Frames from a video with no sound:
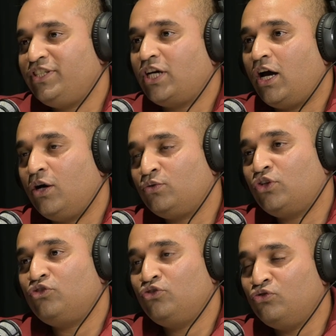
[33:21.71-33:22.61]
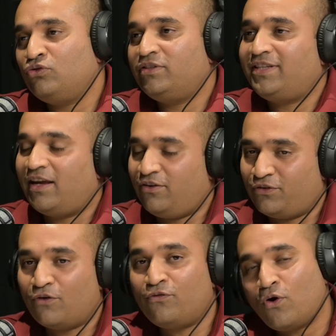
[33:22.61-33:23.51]
reach out to Seif
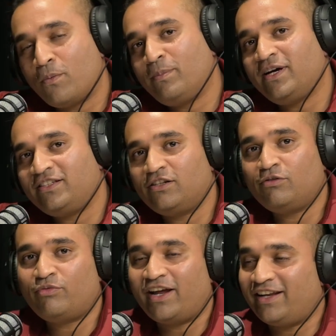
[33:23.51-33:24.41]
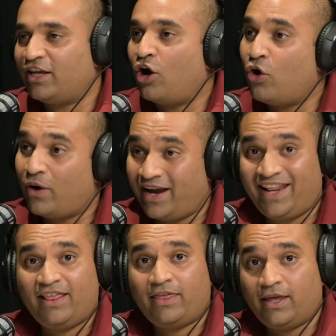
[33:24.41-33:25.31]
for personal branding or
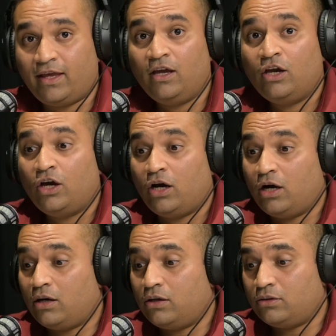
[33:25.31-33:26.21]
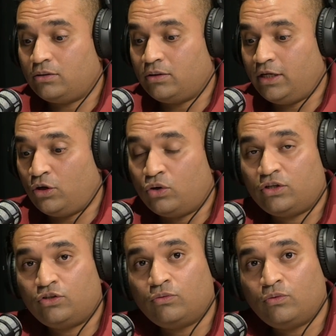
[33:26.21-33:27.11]
anything in
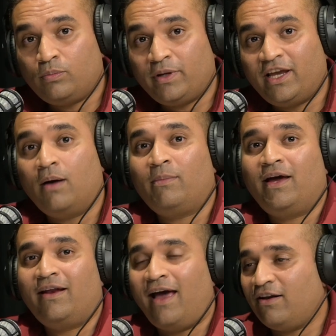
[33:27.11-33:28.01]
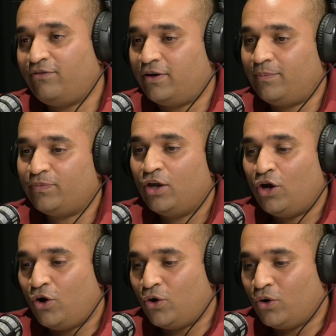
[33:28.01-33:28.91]
order to become an alpha,
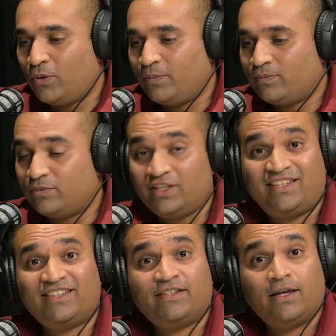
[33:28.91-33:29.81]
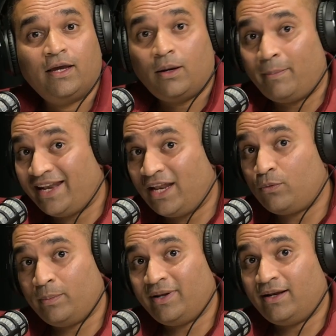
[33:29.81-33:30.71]
or this is men and
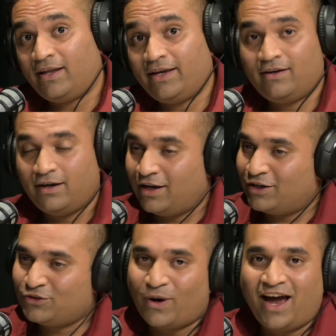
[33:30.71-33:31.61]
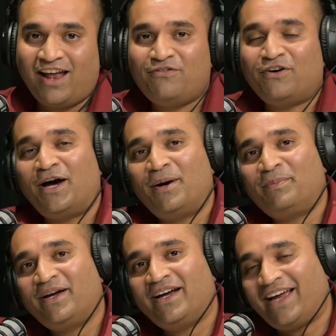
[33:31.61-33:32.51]
women alike, so Alpha
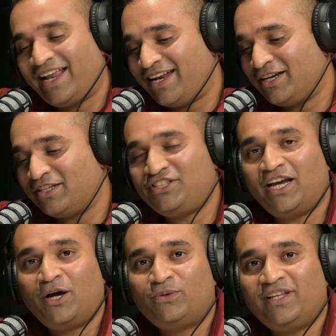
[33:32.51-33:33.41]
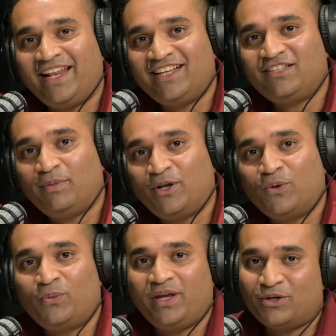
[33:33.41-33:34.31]
Up, and check out the links
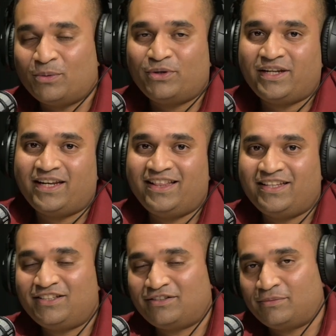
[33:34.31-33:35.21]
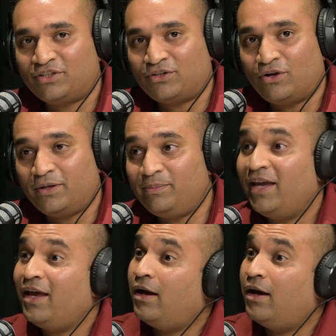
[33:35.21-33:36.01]
below. We are going to put it in the description column.